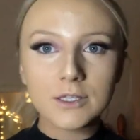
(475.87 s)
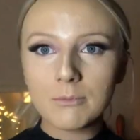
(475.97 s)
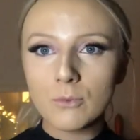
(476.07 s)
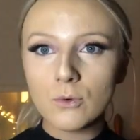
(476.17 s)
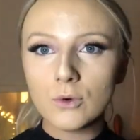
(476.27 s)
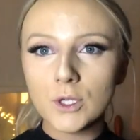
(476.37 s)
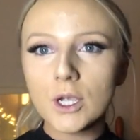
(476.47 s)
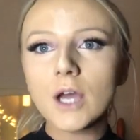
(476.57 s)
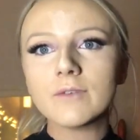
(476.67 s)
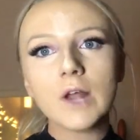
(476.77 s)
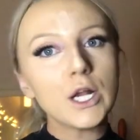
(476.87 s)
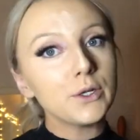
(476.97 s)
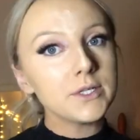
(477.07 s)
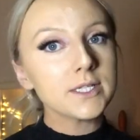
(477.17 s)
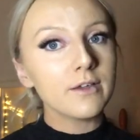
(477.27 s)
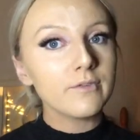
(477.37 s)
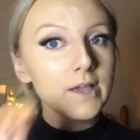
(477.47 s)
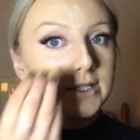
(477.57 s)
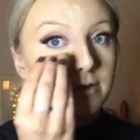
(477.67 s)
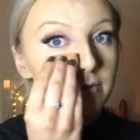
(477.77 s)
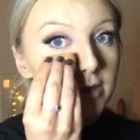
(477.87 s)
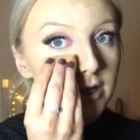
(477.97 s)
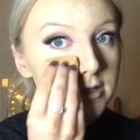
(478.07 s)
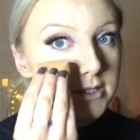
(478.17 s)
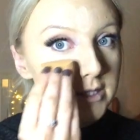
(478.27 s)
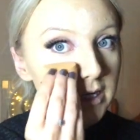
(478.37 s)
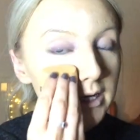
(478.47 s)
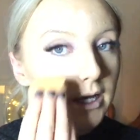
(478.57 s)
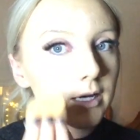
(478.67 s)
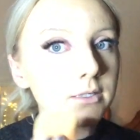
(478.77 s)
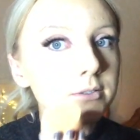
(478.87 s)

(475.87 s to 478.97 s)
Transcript: the more you kind of like lose the effect of the concealer.